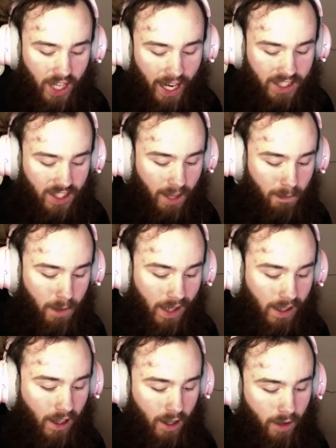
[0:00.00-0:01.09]
as like
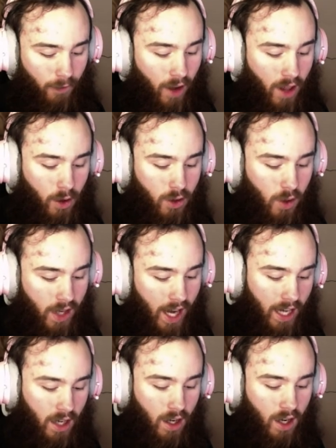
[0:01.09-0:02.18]
being a fellow
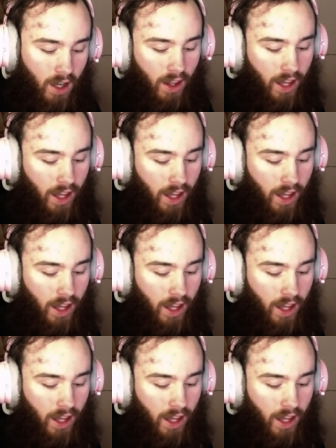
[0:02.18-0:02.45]
creator,